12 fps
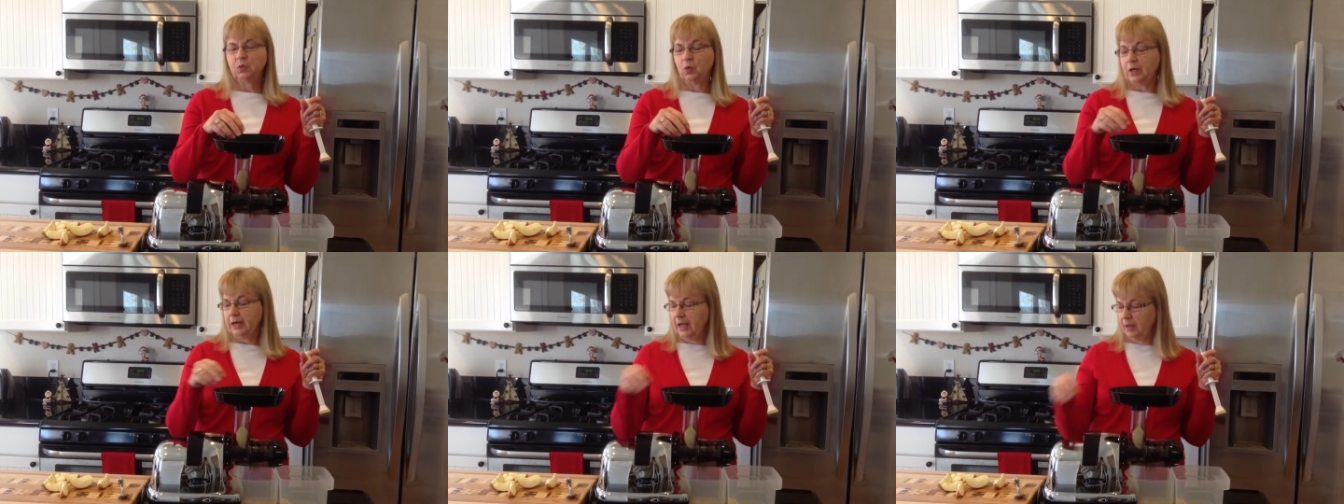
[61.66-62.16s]

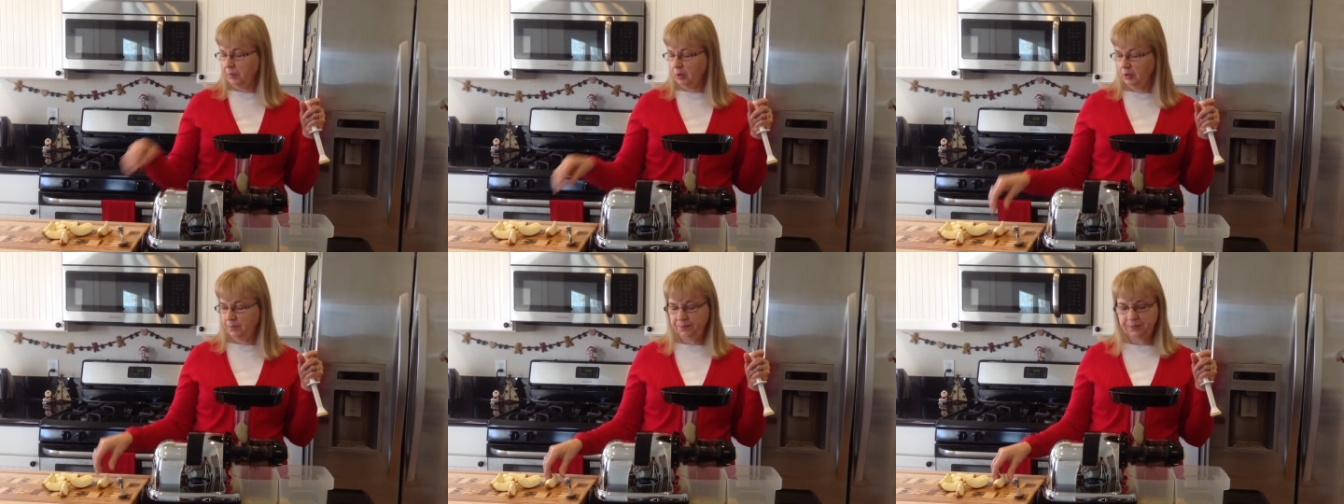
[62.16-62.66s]
one
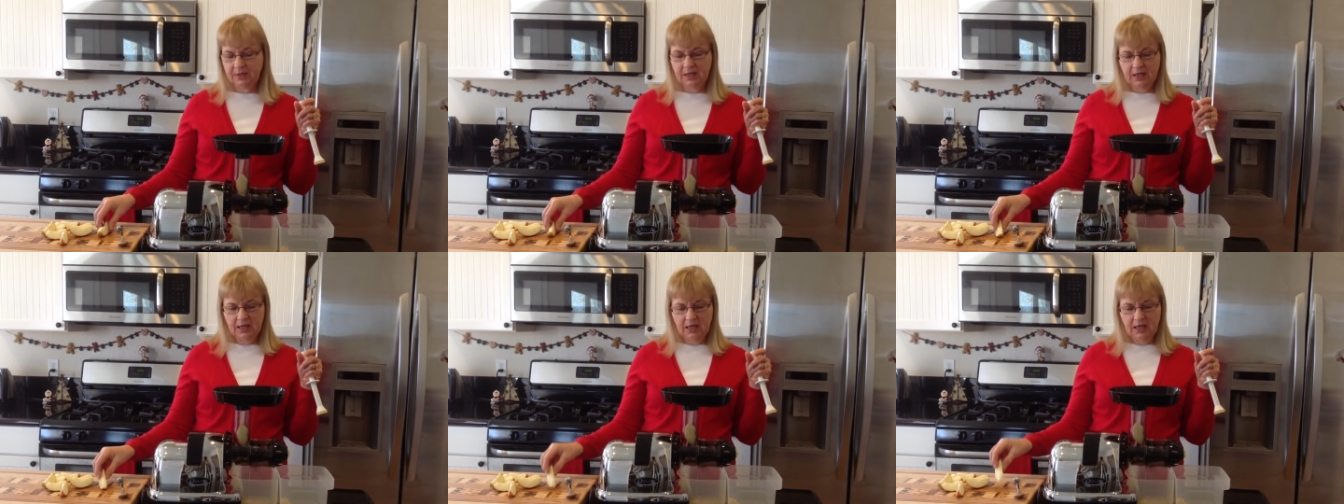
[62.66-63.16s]
apple,
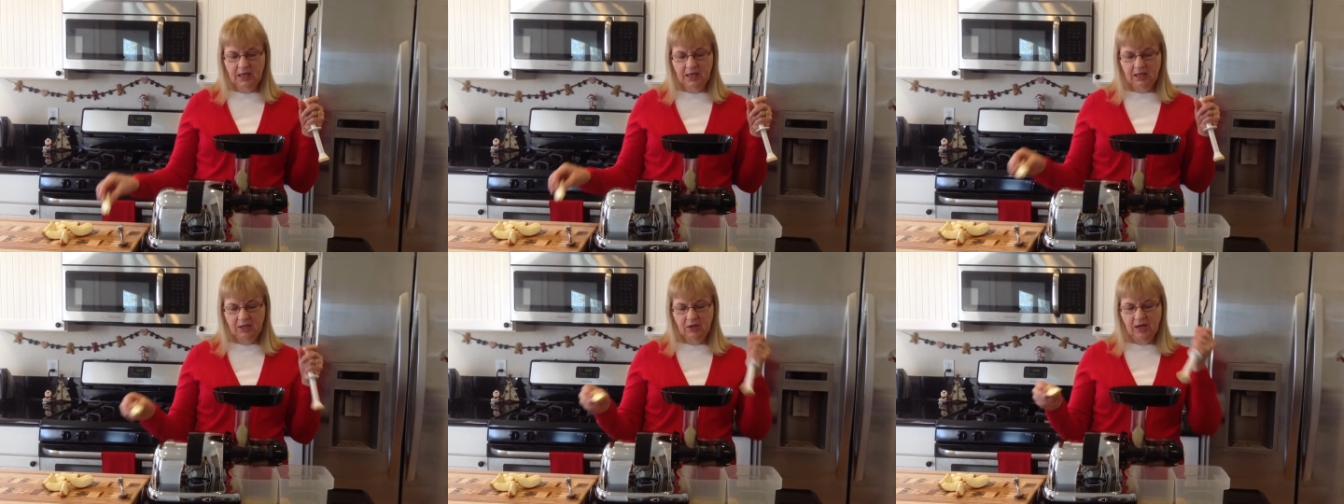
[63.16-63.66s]
and the